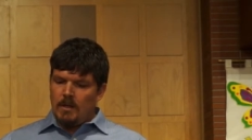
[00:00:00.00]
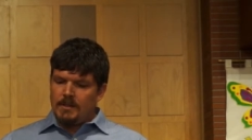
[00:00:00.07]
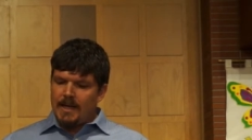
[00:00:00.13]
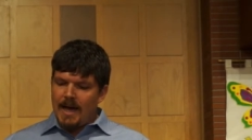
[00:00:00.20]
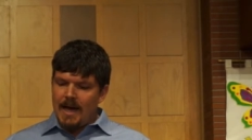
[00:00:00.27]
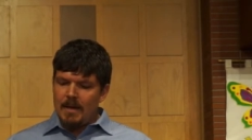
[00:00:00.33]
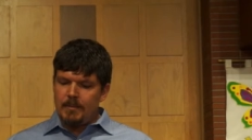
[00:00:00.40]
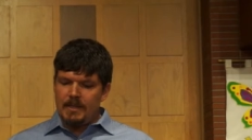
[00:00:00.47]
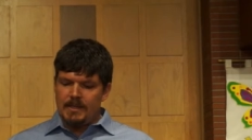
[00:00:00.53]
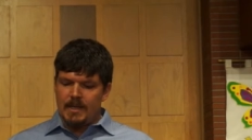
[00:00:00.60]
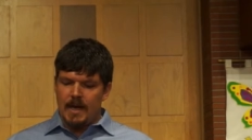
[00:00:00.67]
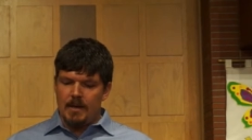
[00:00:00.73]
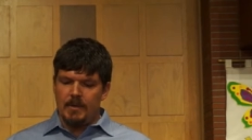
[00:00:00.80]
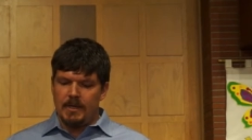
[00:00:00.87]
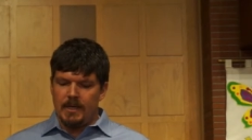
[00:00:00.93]
Time and
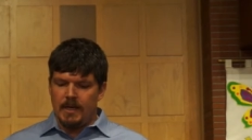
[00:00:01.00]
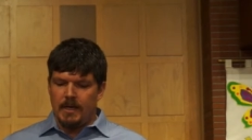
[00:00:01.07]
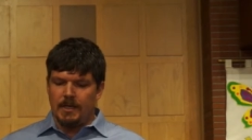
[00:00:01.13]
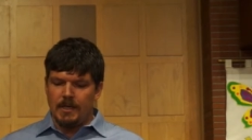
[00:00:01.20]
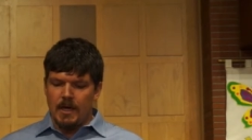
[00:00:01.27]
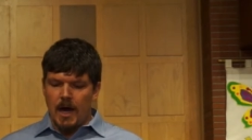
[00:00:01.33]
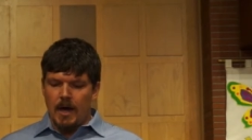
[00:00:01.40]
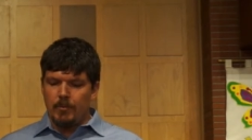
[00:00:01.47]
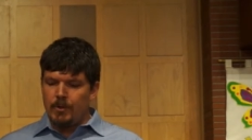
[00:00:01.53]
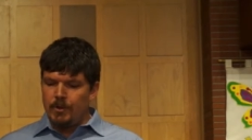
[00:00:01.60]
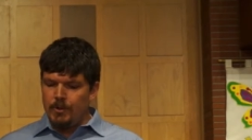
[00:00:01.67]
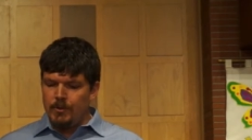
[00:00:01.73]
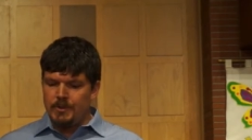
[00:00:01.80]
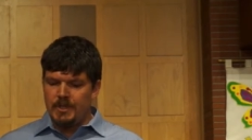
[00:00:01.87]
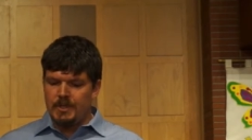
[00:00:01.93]
time again, God
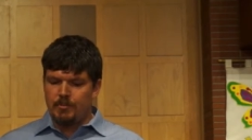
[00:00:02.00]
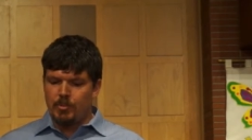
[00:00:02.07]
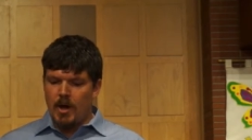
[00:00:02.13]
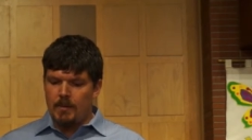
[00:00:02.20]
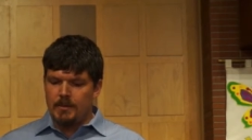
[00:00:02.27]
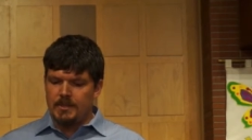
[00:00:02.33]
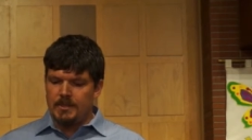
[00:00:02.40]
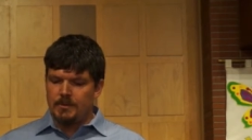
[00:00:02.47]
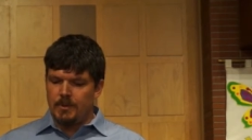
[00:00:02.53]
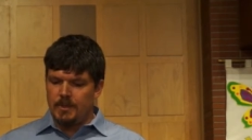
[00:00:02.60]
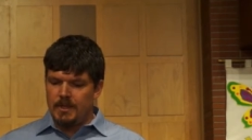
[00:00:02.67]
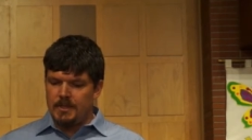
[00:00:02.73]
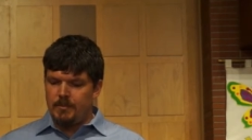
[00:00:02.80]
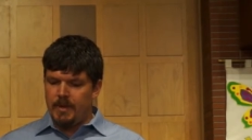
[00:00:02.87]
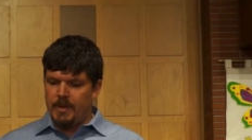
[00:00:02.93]
renews his promises with
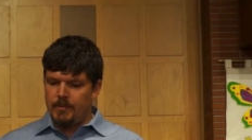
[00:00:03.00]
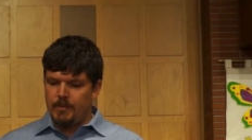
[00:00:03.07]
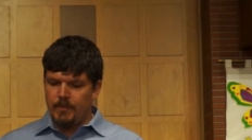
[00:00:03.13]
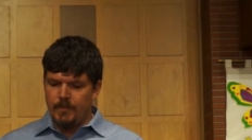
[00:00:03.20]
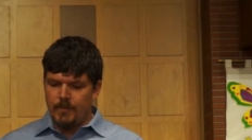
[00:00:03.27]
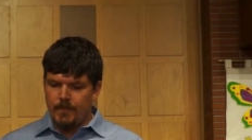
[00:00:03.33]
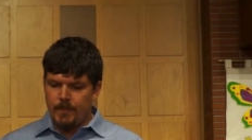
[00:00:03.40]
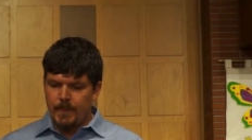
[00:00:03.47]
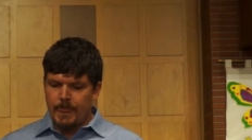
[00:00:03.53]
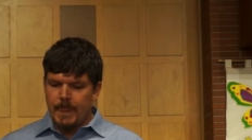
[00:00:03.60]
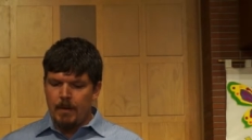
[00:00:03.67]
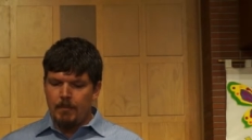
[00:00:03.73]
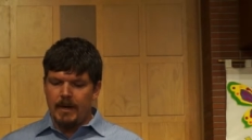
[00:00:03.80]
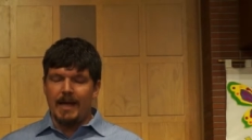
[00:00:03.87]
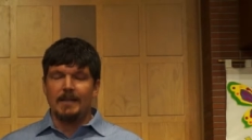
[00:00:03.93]
his people.
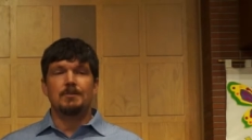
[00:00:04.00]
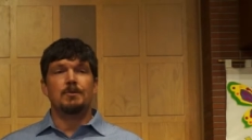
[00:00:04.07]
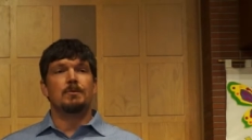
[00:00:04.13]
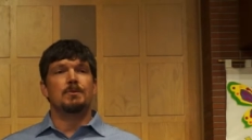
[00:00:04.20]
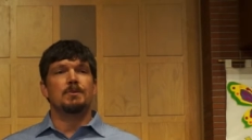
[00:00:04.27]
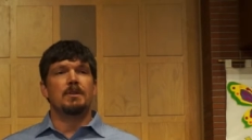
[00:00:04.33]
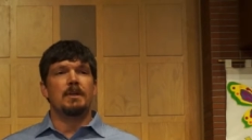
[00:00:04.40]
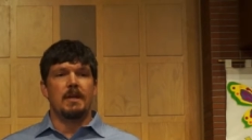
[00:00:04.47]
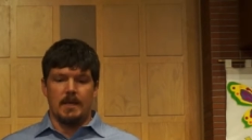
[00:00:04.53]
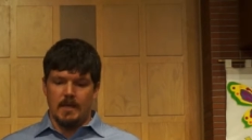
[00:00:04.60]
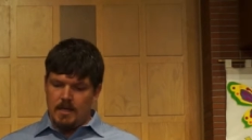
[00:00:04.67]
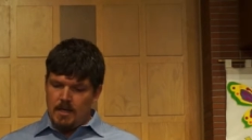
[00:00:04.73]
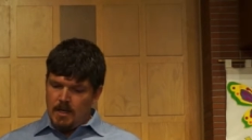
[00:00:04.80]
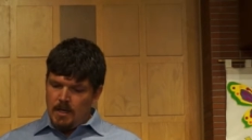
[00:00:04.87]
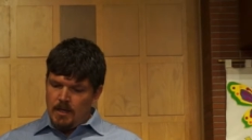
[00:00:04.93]
But as you will
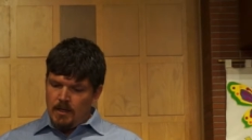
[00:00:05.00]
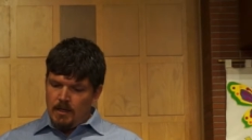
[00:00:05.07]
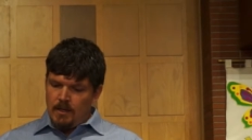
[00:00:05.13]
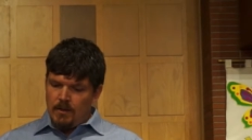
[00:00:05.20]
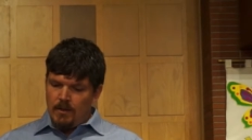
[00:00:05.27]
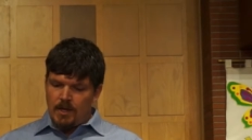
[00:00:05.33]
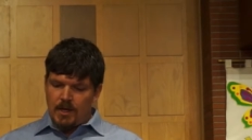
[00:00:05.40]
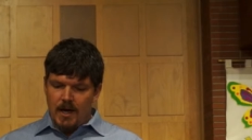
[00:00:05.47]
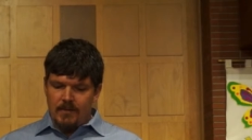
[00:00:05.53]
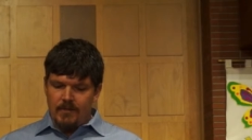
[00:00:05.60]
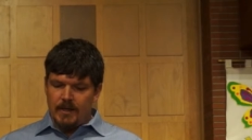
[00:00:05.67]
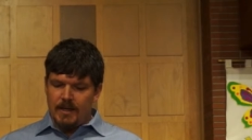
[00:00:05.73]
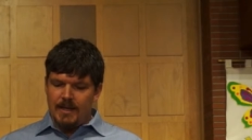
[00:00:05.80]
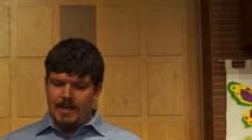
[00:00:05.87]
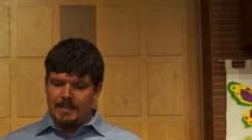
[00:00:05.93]
see, the
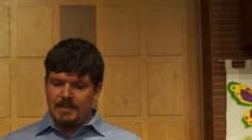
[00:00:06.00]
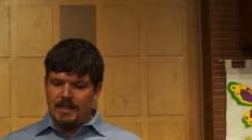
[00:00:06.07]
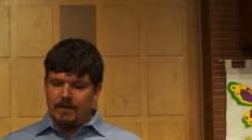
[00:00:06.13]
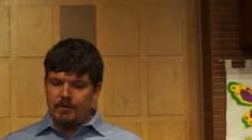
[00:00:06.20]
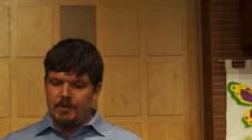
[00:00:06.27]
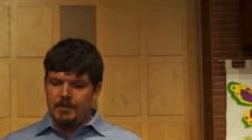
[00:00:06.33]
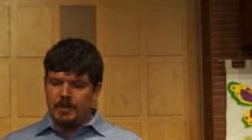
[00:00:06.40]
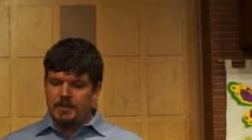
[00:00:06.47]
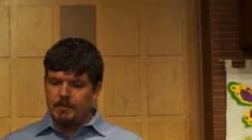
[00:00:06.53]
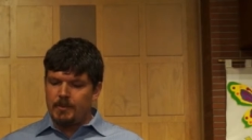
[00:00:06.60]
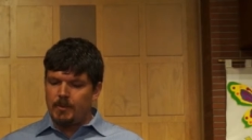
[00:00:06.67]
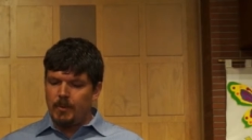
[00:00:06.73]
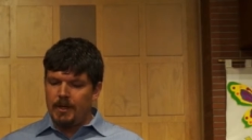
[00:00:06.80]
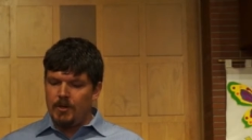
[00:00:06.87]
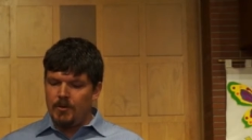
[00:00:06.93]
covenant is never just
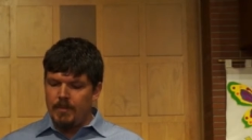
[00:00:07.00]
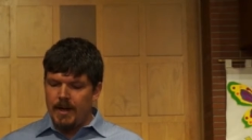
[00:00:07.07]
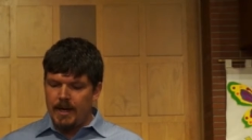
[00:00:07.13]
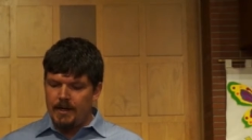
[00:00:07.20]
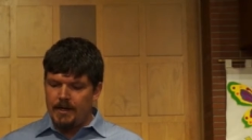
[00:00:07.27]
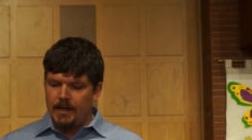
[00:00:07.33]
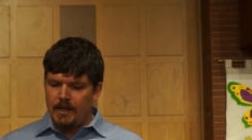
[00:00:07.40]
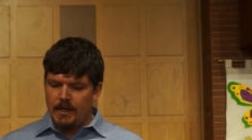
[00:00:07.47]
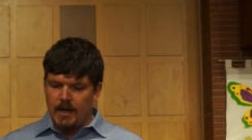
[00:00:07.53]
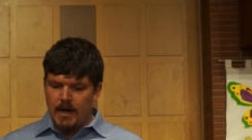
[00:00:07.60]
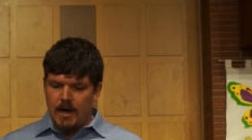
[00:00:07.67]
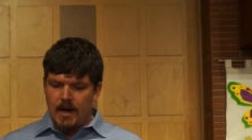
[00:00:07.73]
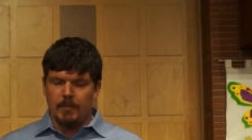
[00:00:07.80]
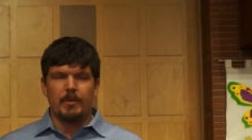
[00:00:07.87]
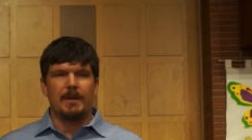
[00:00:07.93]
between humanity and
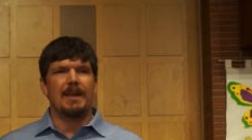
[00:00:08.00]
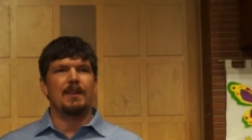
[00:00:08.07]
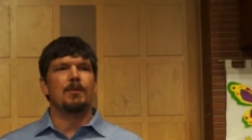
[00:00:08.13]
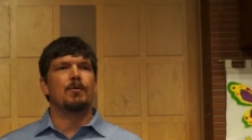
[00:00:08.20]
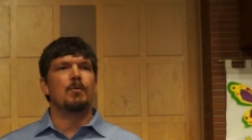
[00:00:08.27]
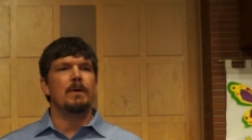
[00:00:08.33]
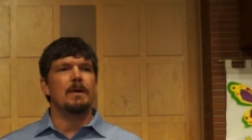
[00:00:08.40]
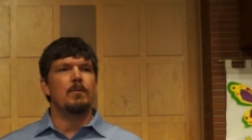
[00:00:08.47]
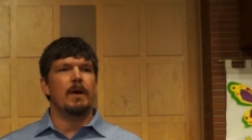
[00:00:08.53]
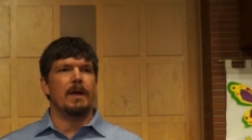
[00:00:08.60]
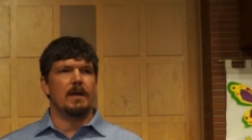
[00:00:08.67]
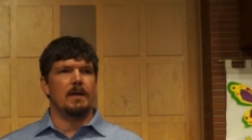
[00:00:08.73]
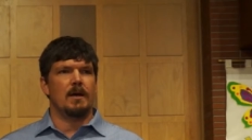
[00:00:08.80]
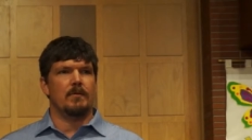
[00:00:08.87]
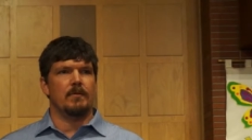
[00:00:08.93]
God, but a
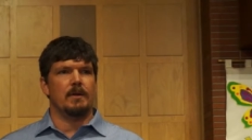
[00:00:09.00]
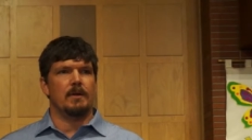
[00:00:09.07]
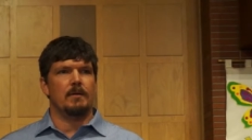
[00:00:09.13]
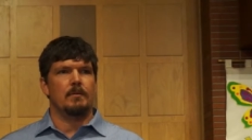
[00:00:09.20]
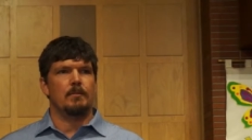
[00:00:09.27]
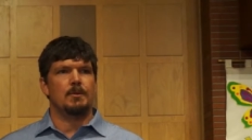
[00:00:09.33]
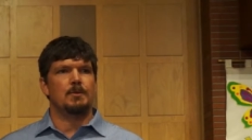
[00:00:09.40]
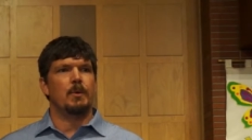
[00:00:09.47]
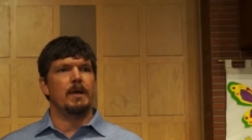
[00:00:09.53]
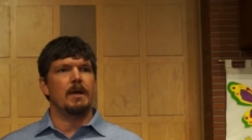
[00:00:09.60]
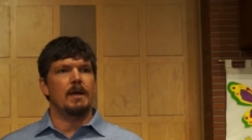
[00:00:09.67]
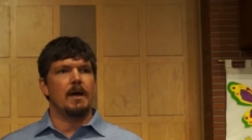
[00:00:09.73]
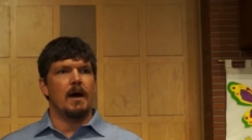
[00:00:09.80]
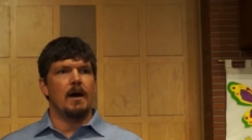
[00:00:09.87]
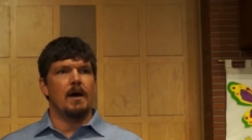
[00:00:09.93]
three-way covenant
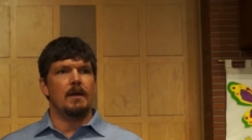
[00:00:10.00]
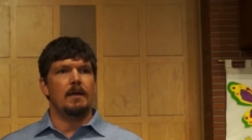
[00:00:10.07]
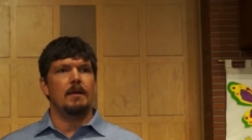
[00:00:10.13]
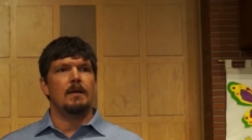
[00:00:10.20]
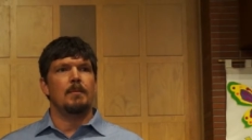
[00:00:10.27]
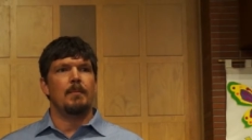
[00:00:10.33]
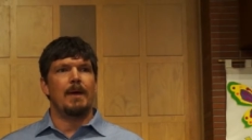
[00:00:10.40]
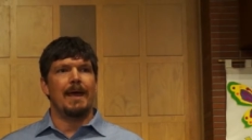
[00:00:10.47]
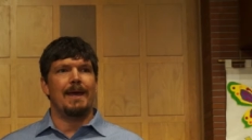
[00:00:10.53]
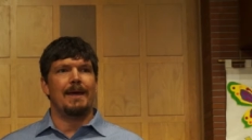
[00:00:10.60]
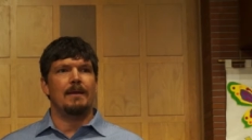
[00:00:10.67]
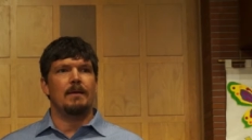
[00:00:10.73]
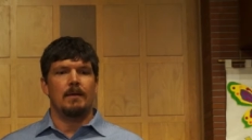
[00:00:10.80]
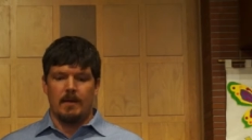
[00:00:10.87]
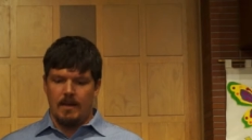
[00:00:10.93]
between God,
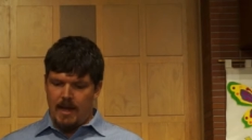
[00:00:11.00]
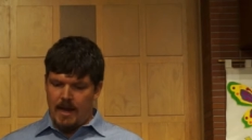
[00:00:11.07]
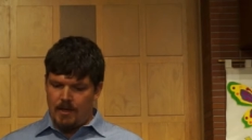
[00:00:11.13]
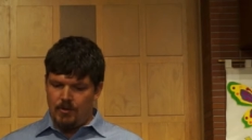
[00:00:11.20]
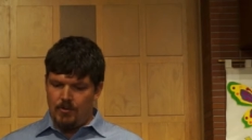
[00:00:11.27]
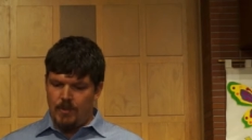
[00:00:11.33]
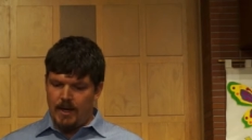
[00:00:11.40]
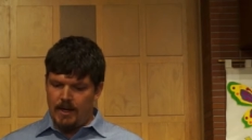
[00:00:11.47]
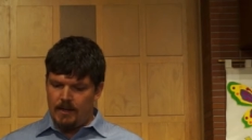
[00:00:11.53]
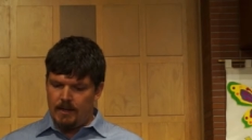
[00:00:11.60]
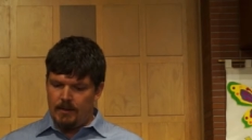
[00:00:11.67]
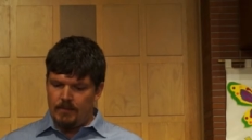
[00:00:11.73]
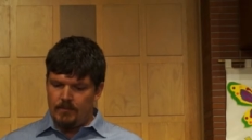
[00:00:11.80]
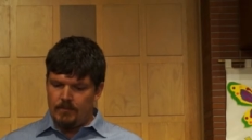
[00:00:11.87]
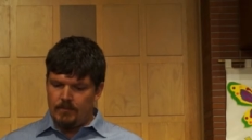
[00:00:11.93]
man, and
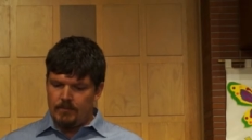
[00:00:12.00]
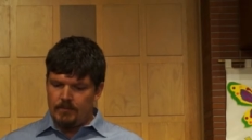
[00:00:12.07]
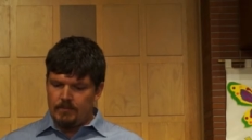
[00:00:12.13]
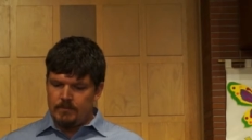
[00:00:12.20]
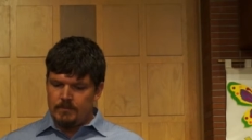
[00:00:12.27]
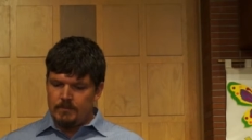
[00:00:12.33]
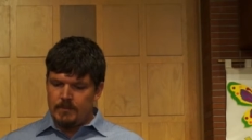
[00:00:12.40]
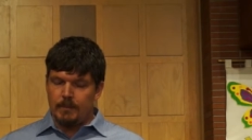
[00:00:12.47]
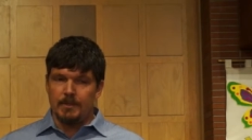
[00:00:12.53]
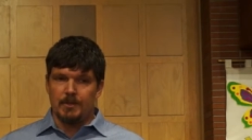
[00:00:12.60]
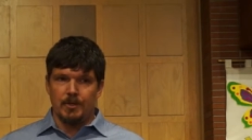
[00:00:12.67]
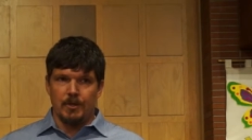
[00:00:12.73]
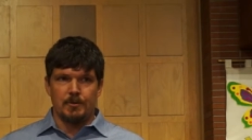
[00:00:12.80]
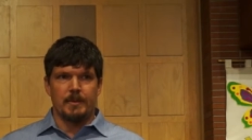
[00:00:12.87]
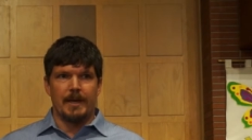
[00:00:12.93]
humanity.
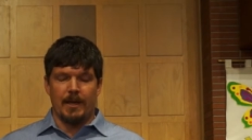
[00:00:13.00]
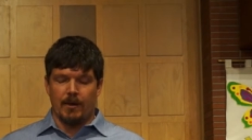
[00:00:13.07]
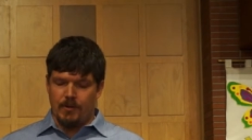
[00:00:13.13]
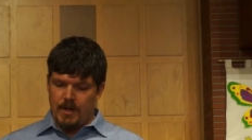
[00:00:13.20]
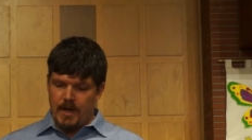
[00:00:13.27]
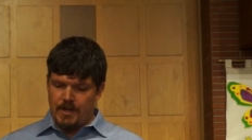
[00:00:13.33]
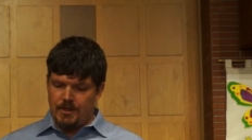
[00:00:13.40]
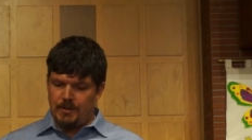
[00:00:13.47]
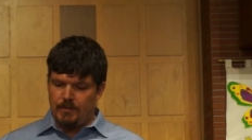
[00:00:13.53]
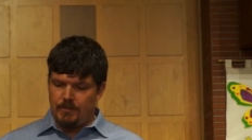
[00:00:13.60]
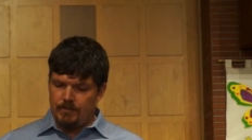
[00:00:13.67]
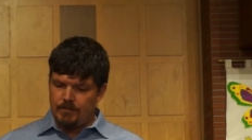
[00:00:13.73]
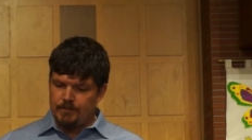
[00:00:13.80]
And creation.